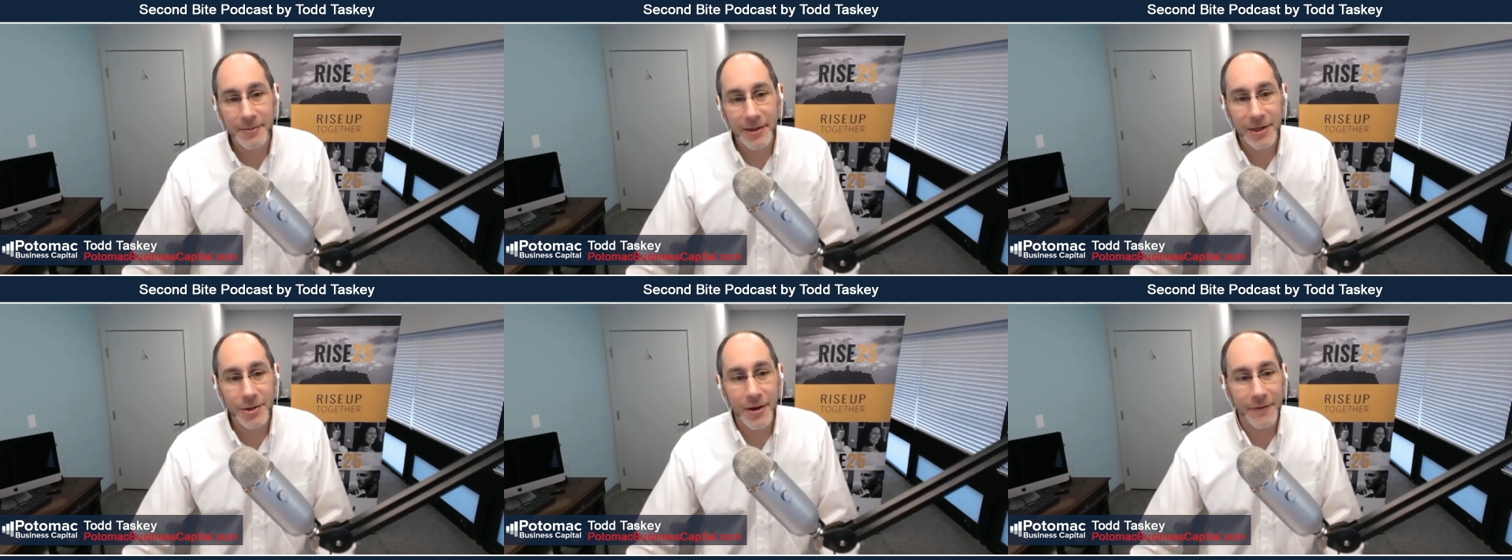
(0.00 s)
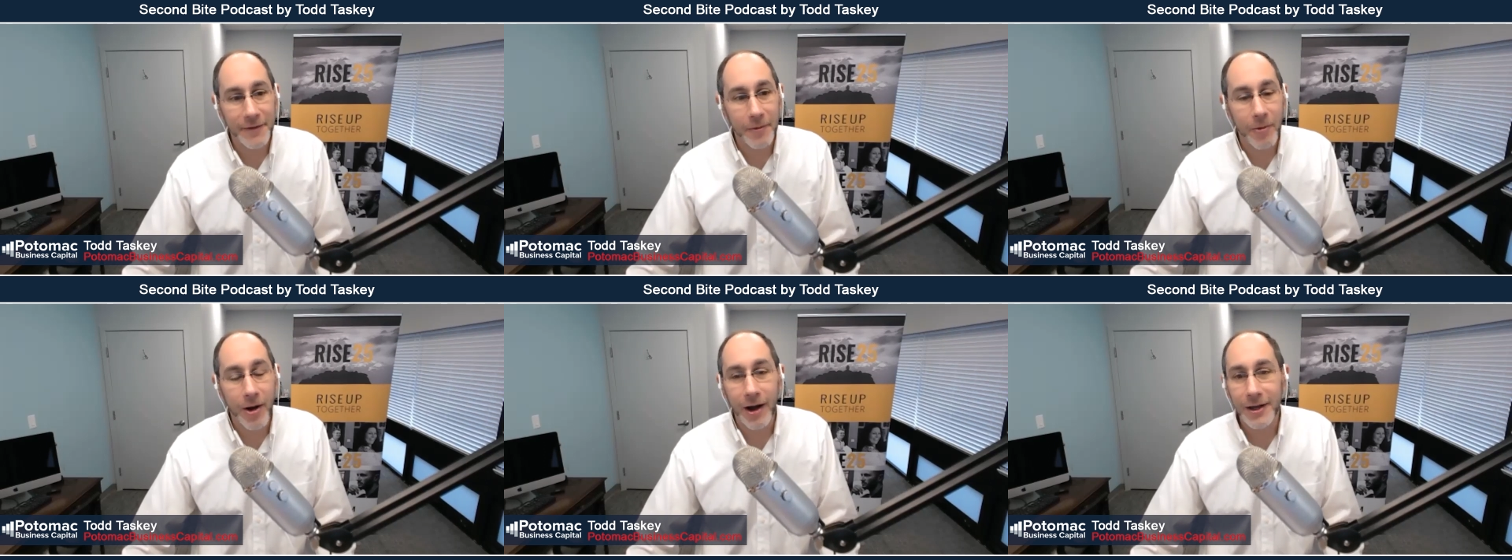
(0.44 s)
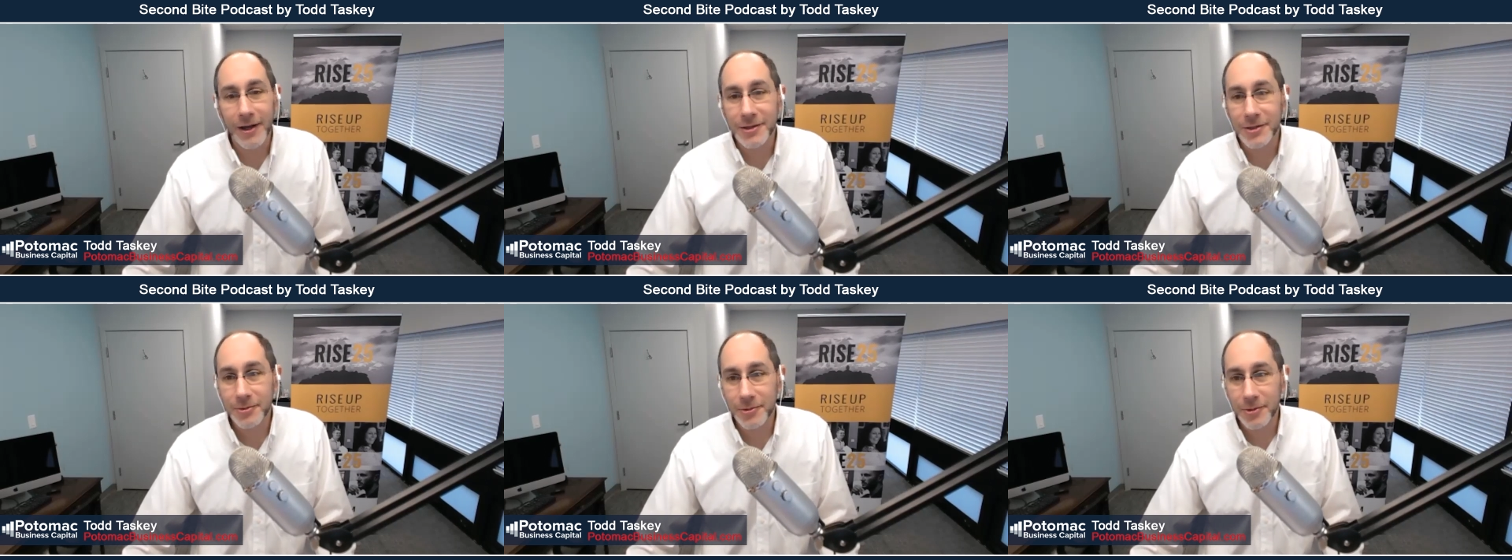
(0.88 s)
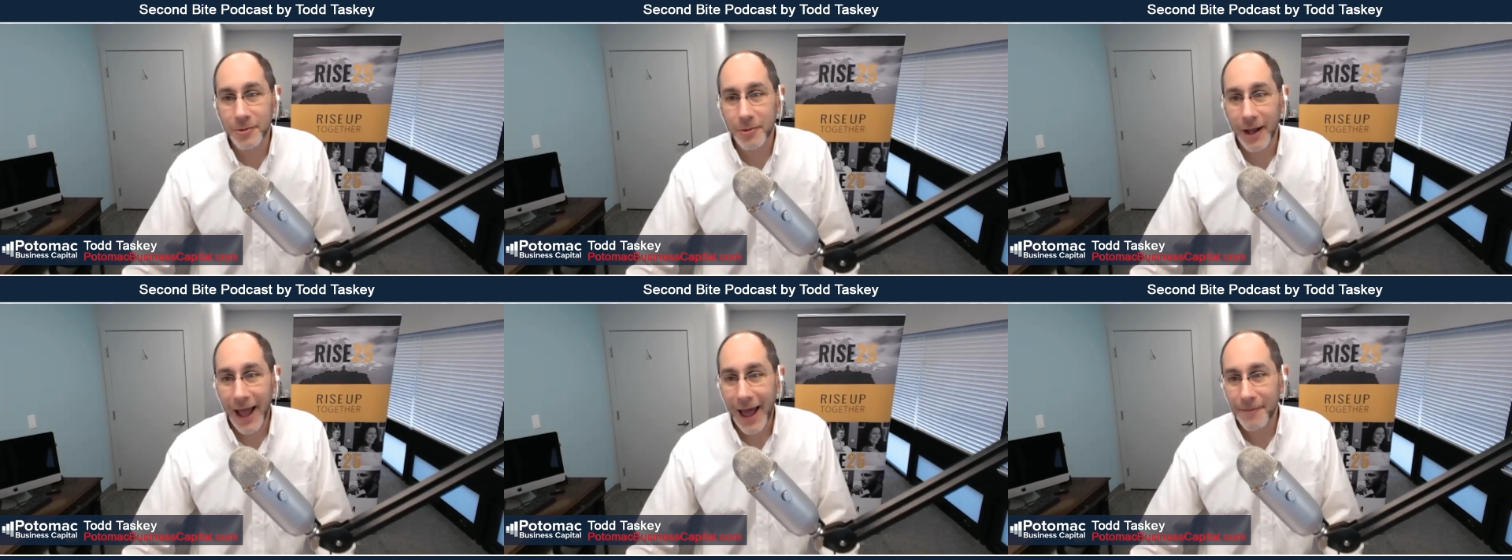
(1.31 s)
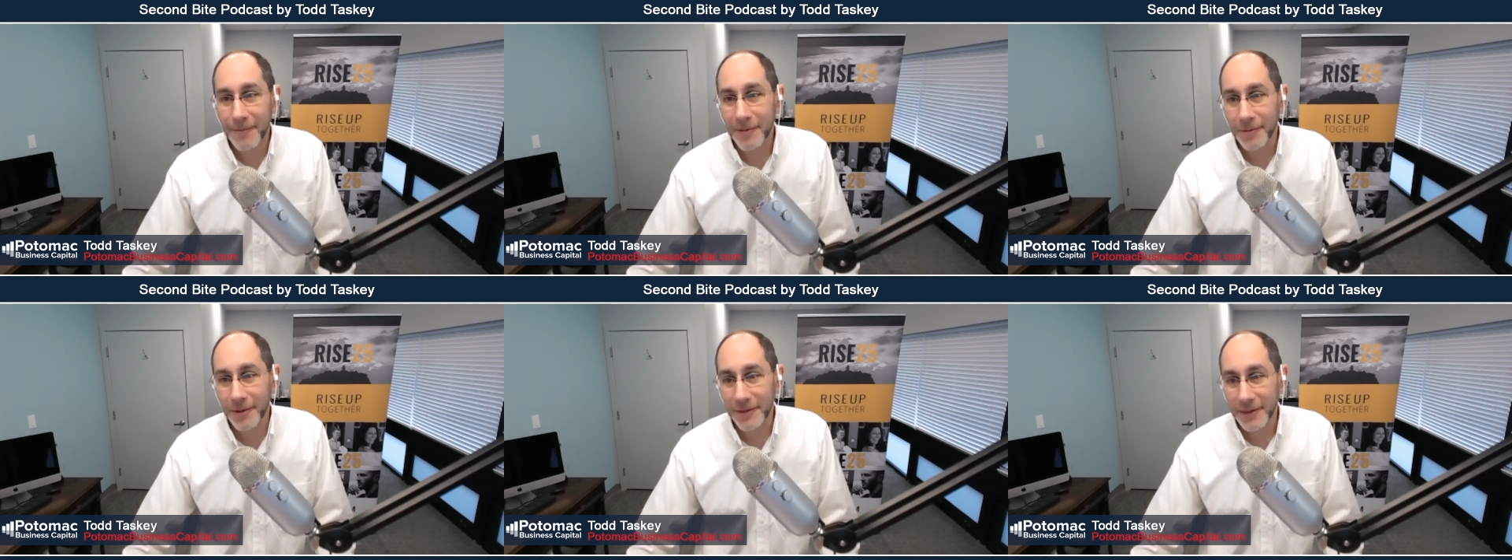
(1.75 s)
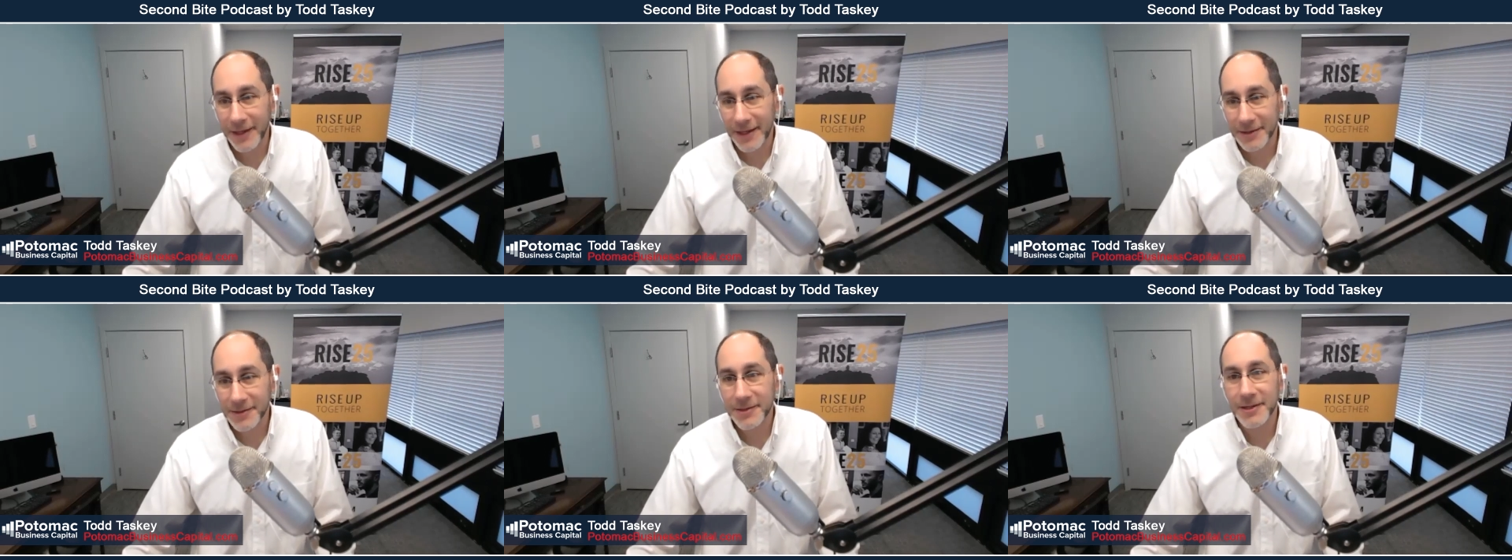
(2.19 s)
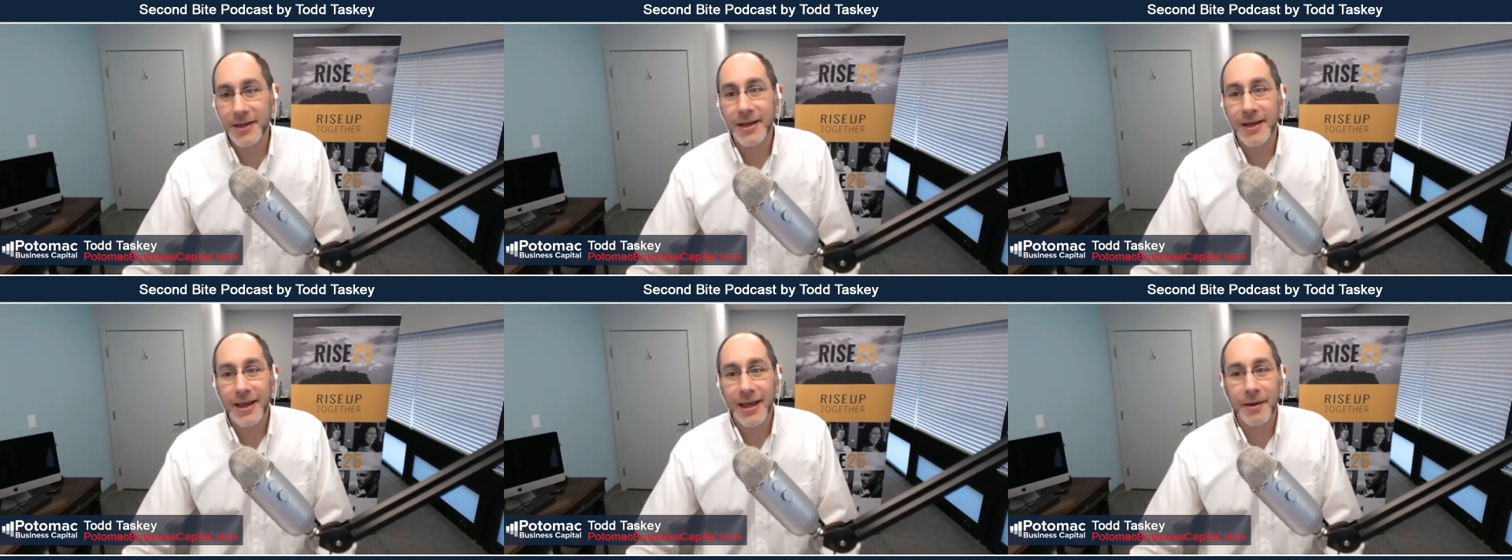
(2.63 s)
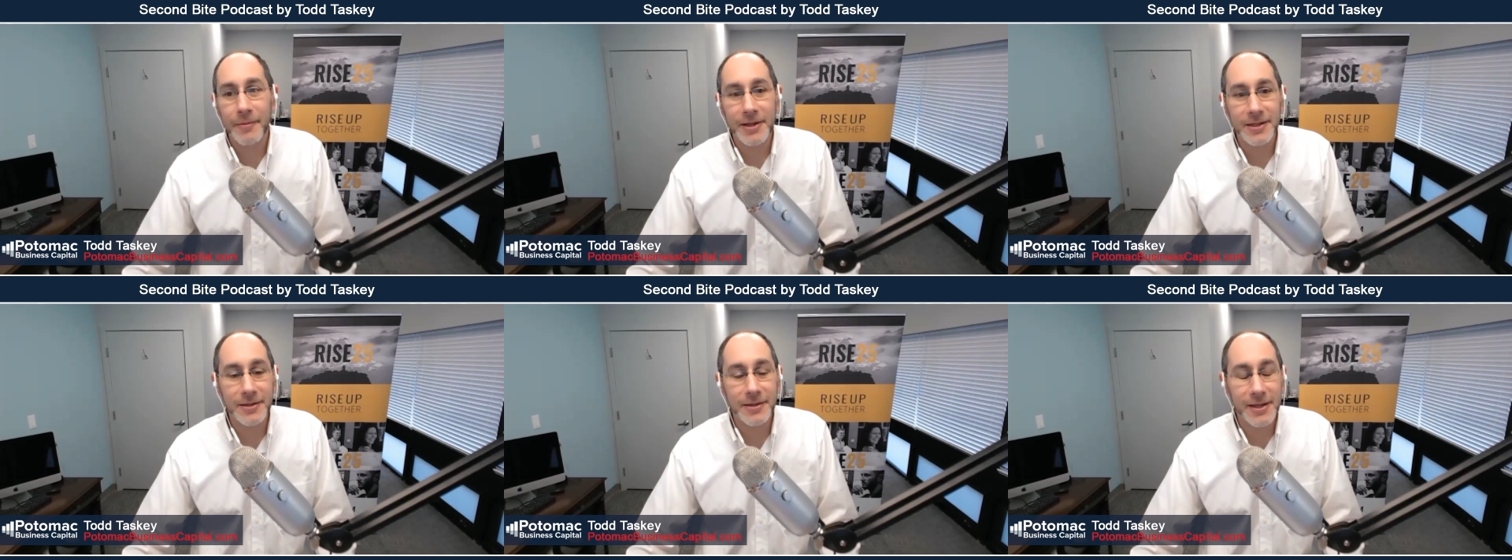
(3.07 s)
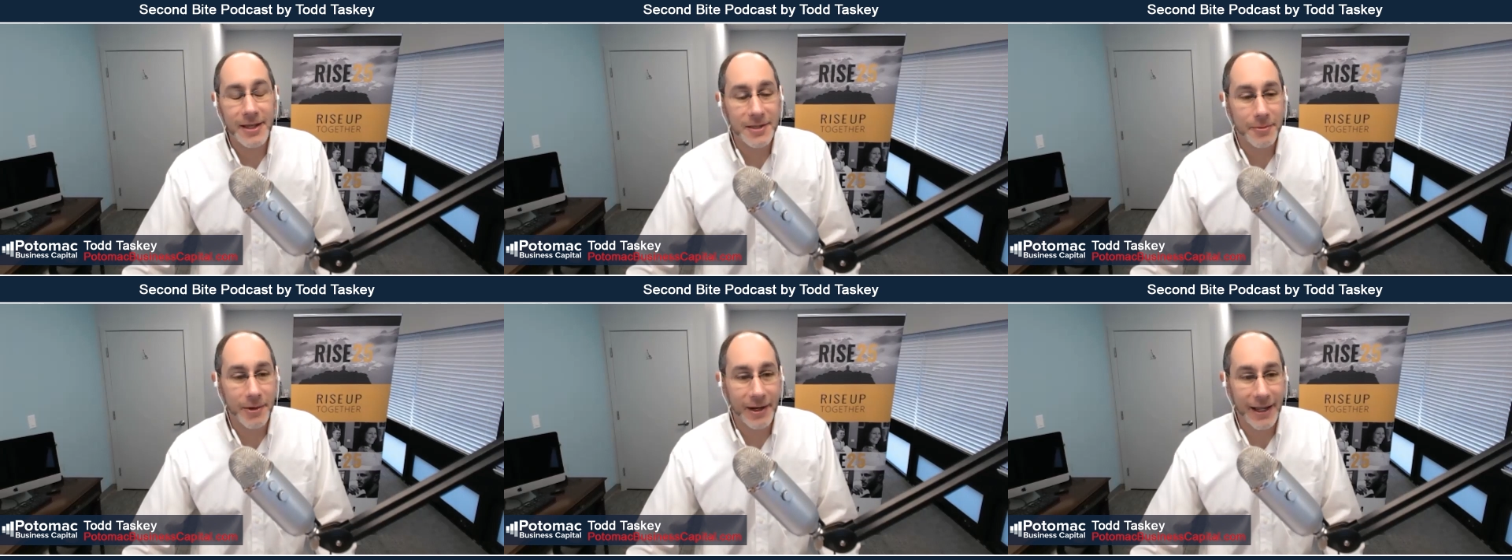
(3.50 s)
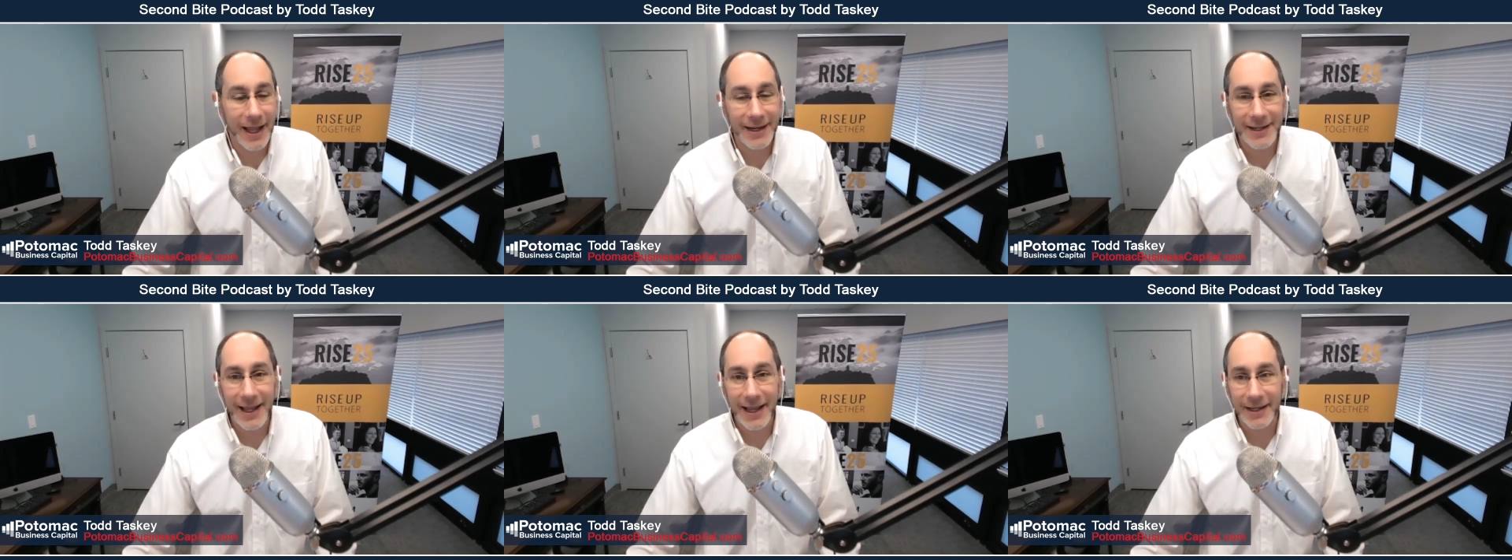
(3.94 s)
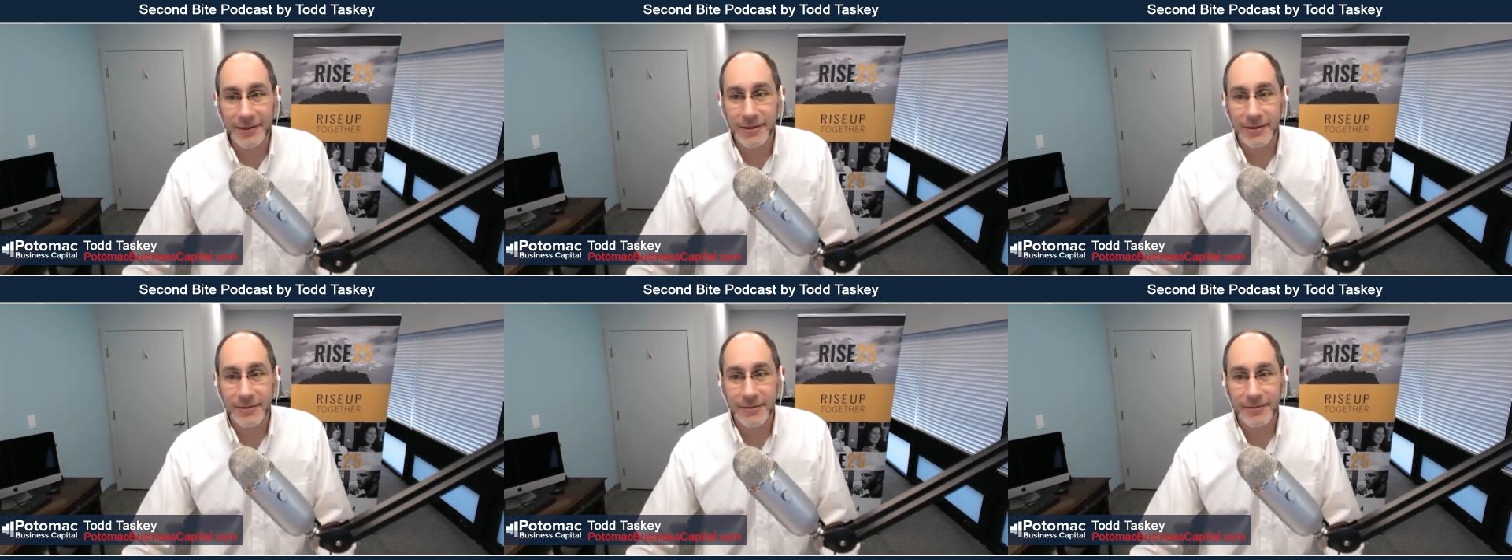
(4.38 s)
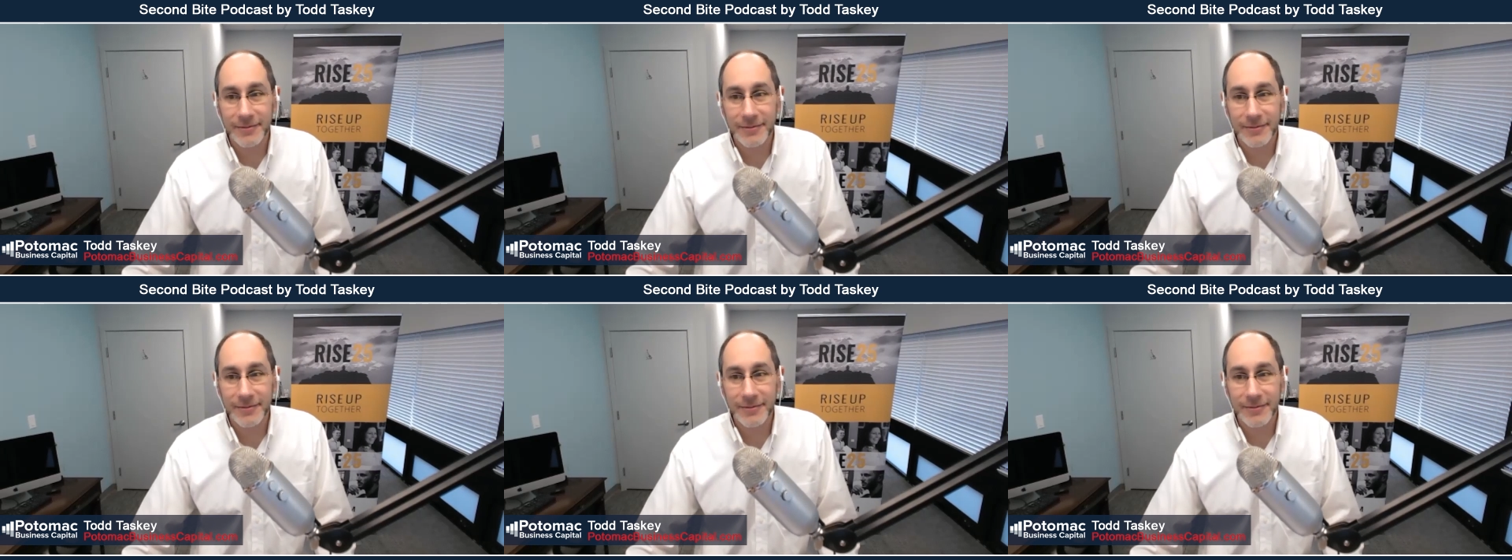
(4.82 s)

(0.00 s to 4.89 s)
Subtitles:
I'm like, you have to walk us through what happened with these, and we need some more context.